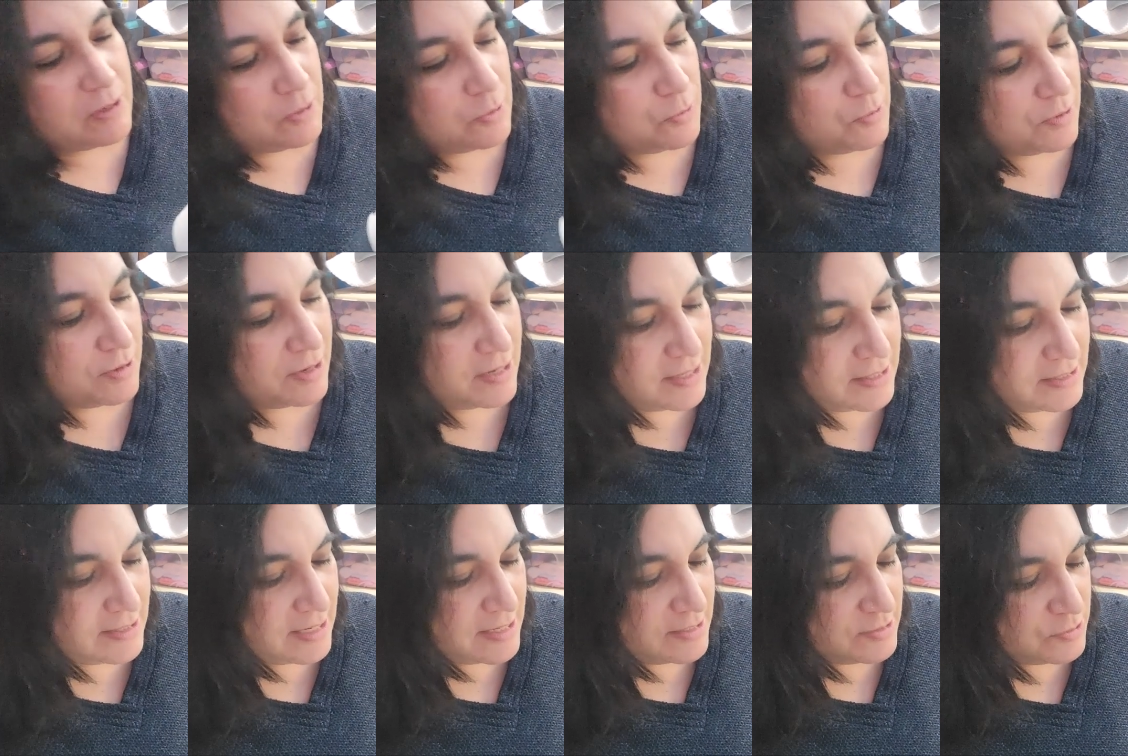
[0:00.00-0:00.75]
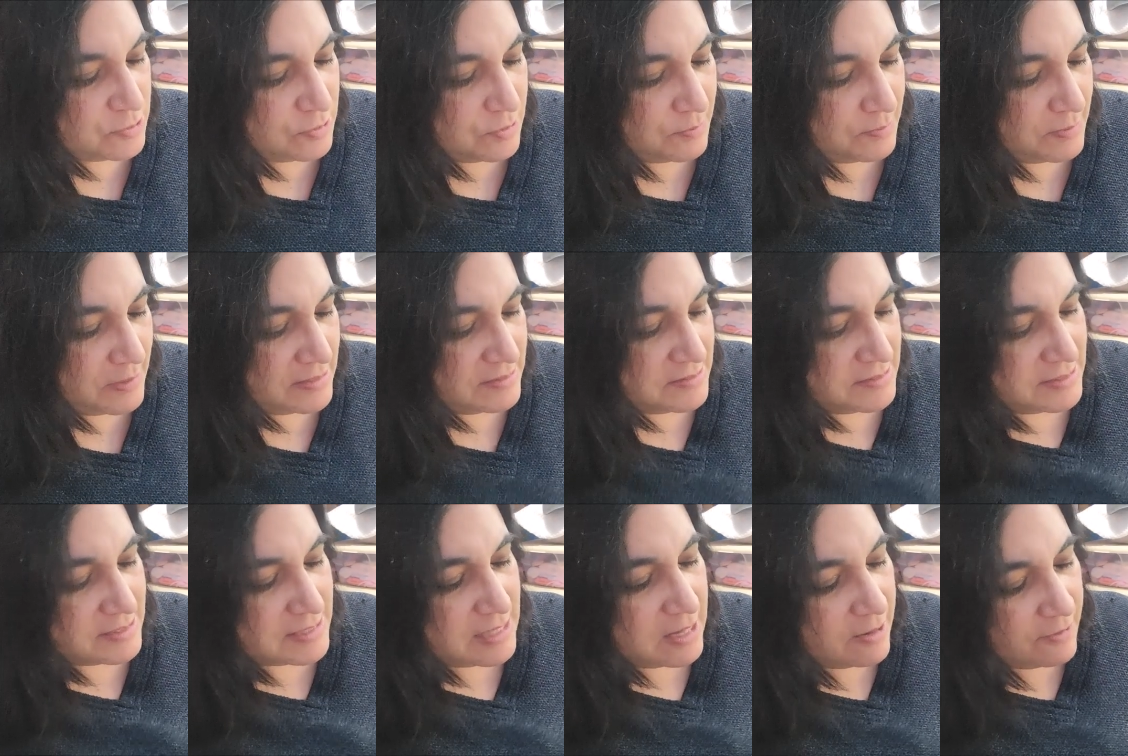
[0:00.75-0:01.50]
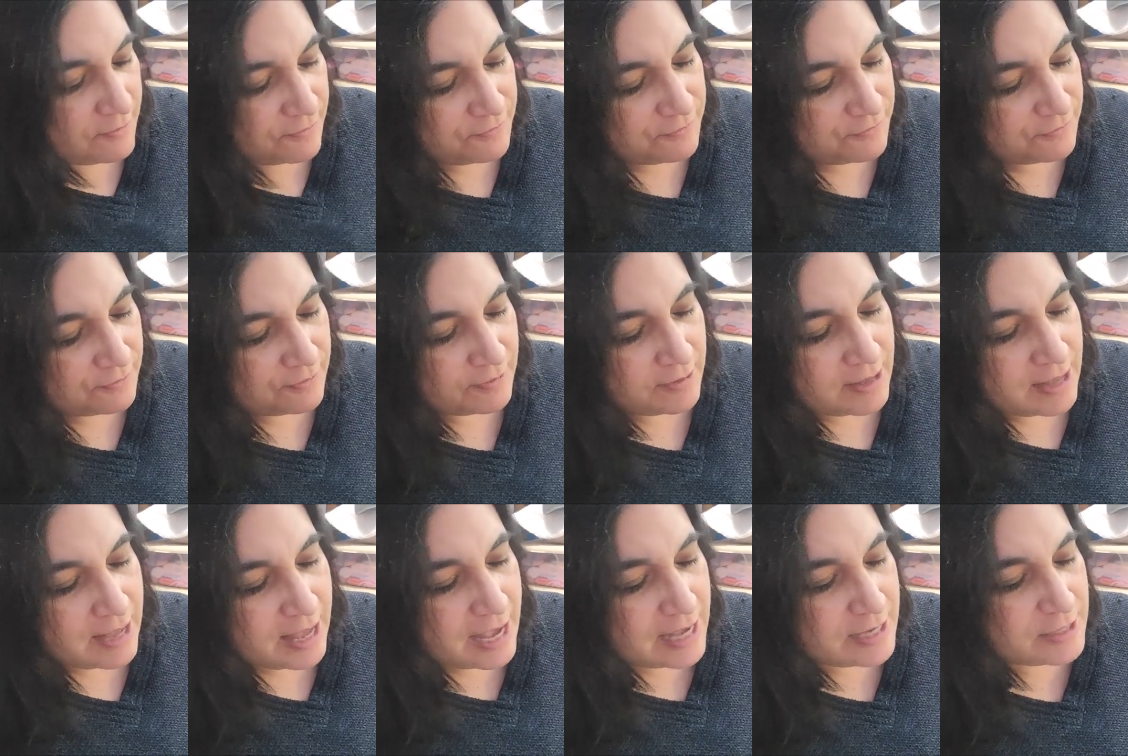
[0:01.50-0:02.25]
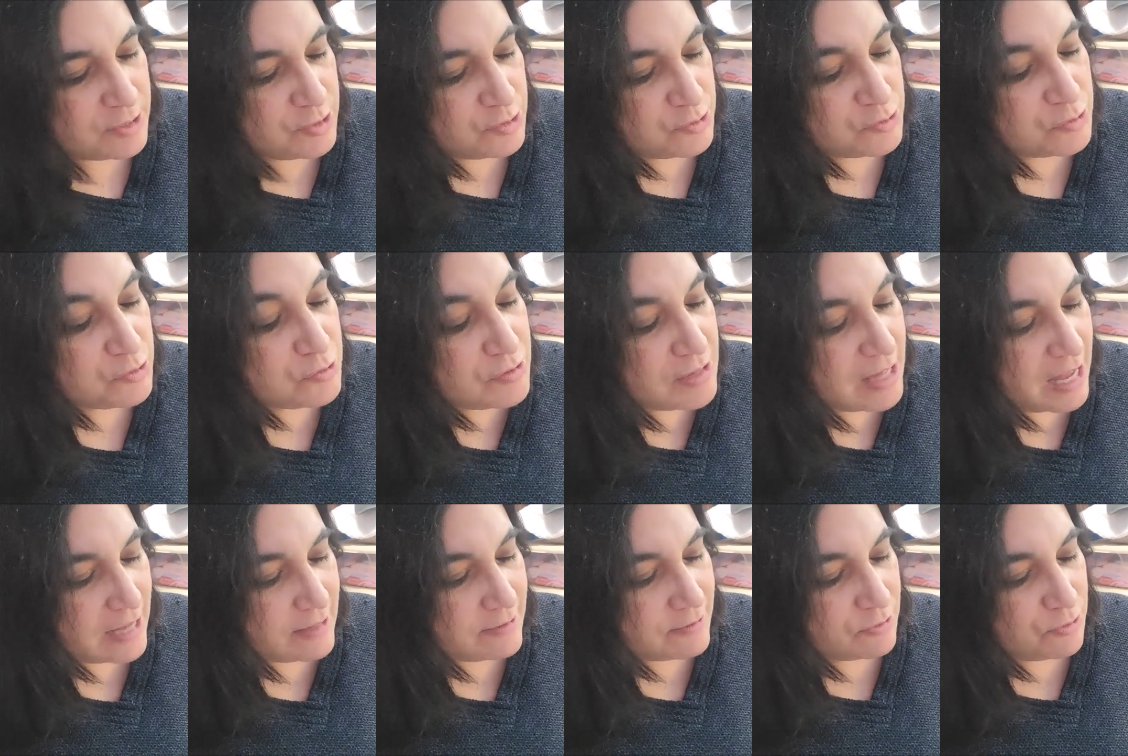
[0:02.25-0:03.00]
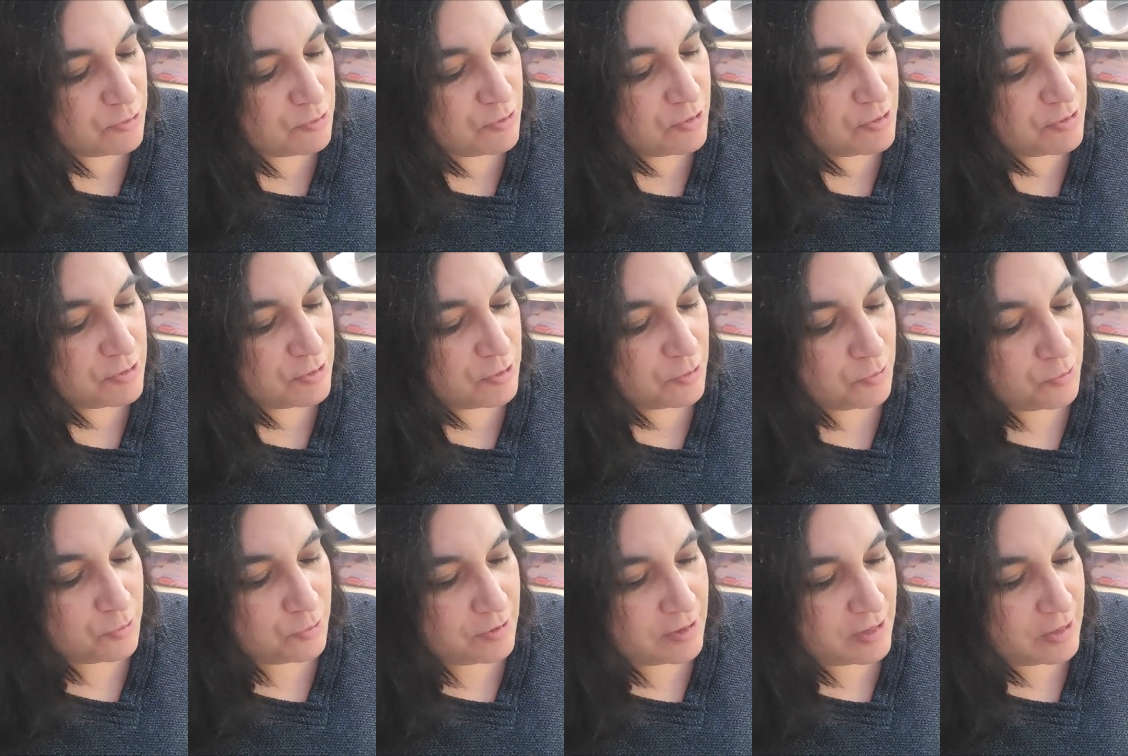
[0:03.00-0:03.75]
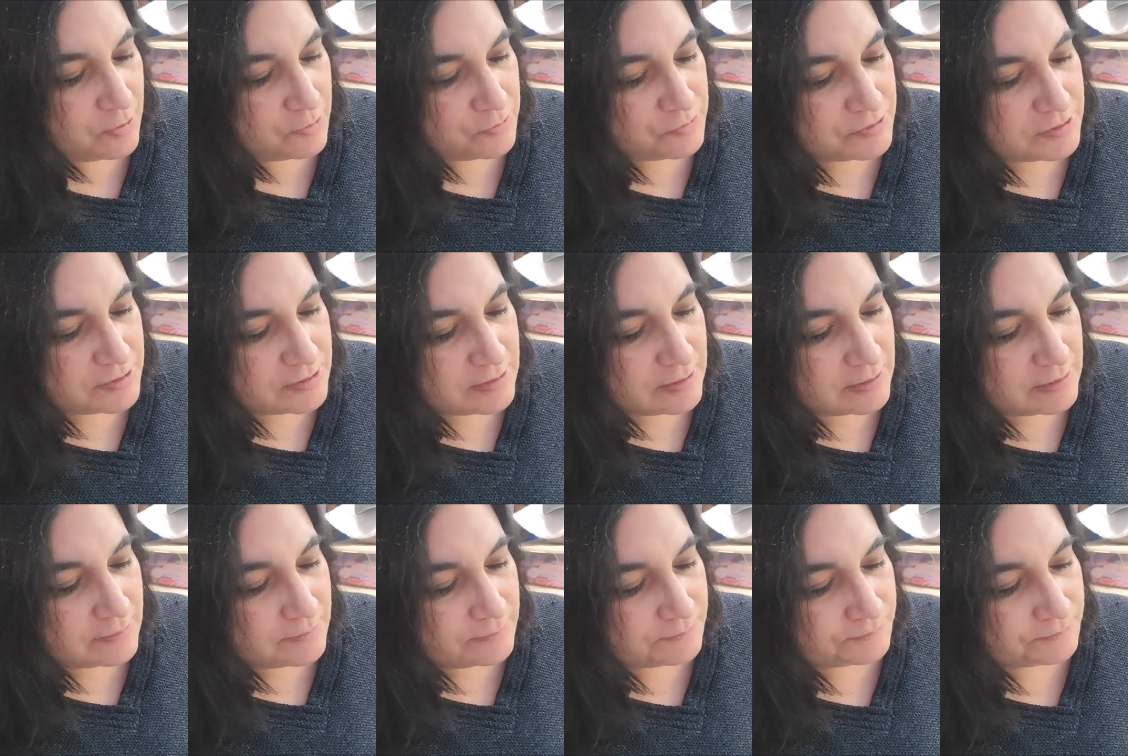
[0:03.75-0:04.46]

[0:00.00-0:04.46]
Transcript: it or can I do it myself? And you do that throughout your whole house.